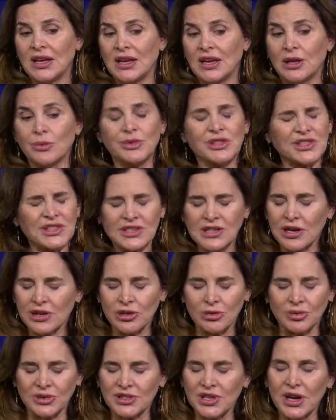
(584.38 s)
it was a
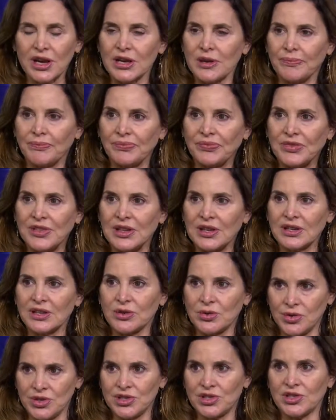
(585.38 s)
terrible time. The
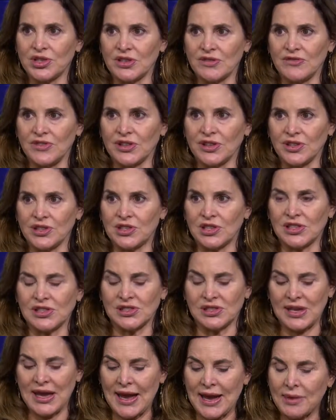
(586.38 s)
Christian
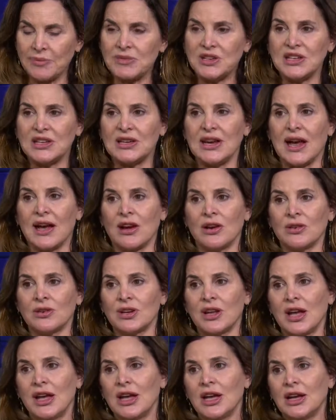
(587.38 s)
villages emptied out.
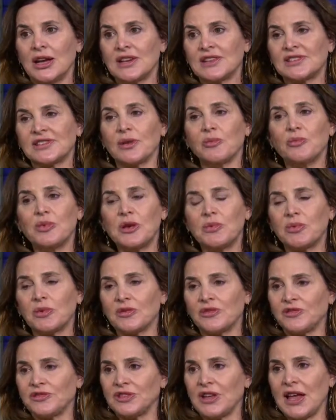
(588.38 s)
Some people
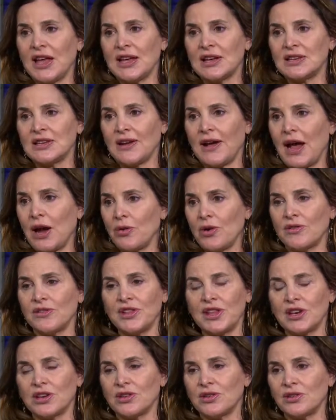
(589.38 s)
fled however
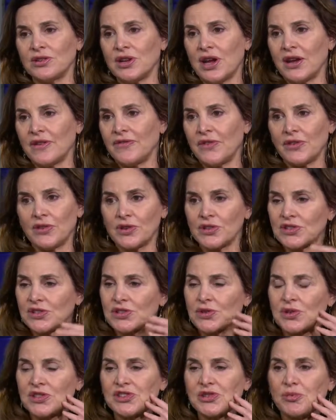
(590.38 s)
they could. I've heard
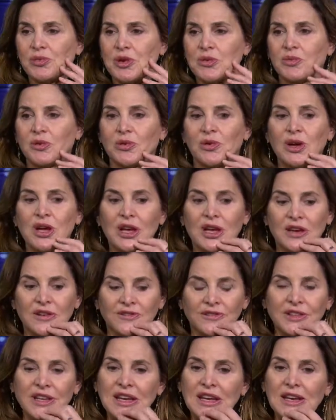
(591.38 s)
stories of people
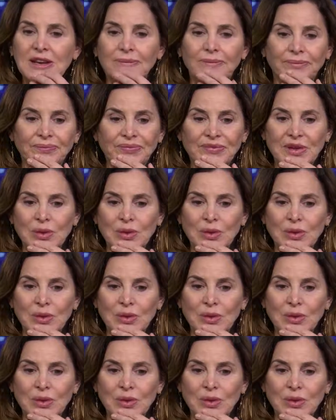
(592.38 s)
fleeing.